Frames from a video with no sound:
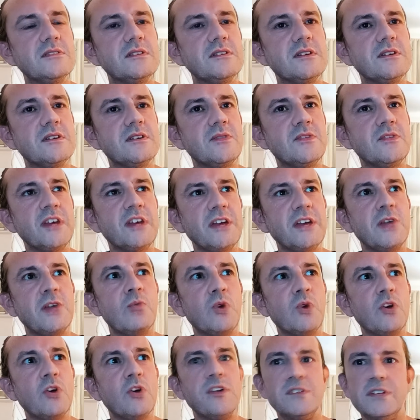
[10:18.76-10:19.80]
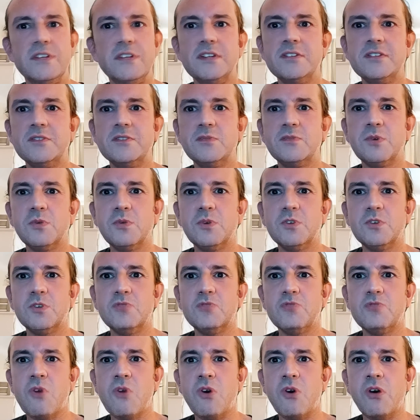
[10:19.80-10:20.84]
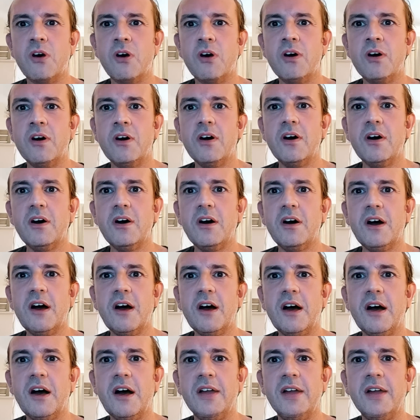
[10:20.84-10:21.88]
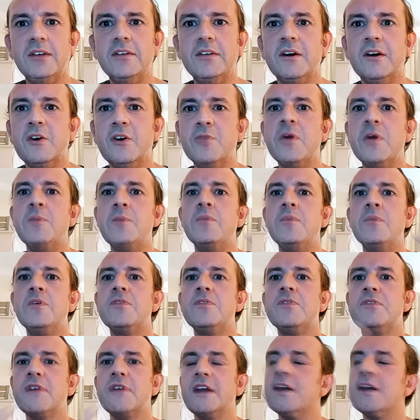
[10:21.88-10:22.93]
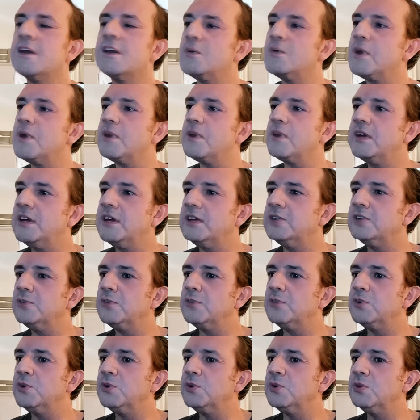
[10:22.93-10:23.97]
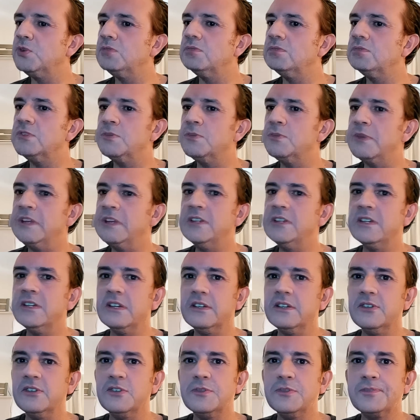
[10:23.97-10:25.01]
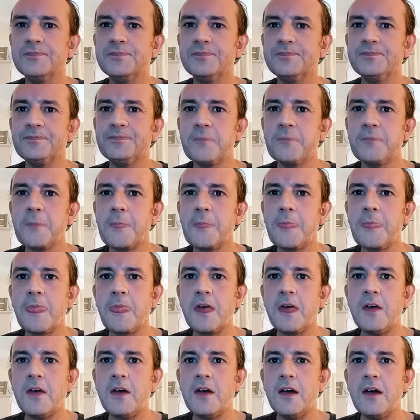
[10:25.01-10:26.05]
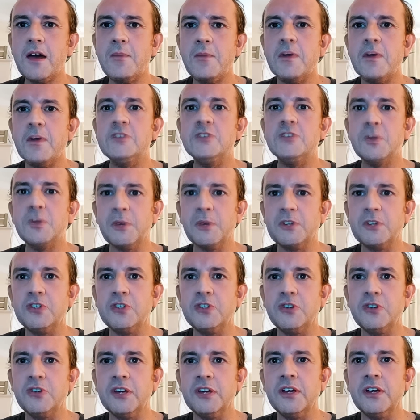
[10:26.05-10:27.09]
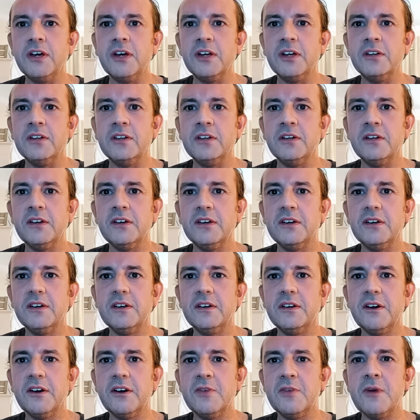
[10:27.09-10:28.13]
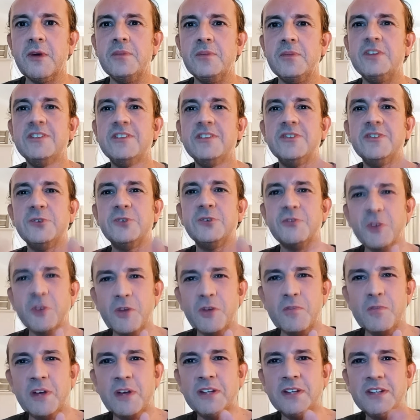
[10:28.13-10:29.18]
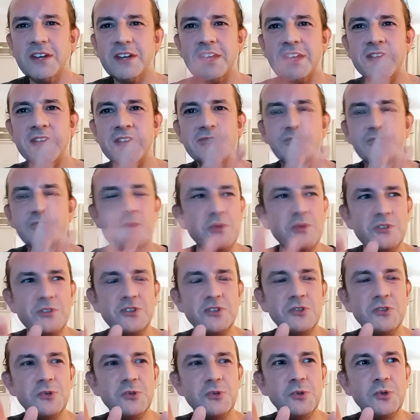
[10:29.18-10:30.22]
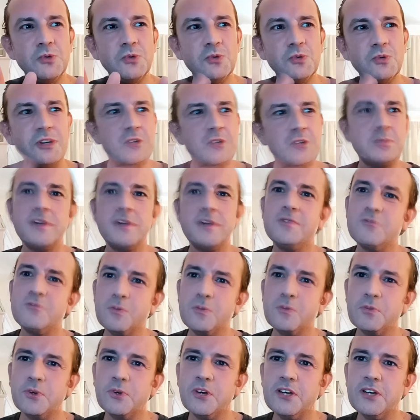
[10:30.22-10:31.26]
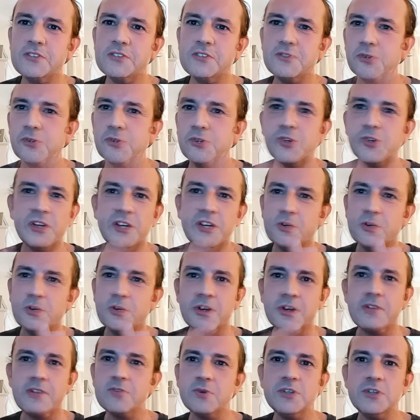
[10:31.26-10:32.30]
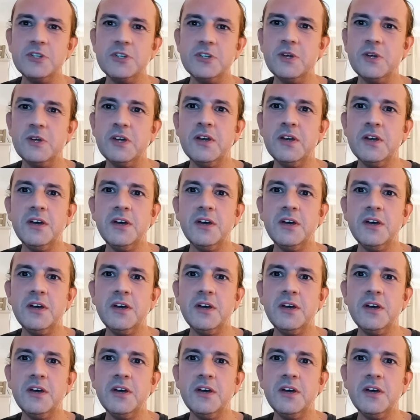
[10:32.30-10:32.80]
I was thinking, what is it? What, what's wrong? And I remember thinking about the Kingdom Hall, the meetings, and my stomach turning. And I remembered sort of on a Monday, if we were in school, we're going to play football later or cricket, whatever we're doing.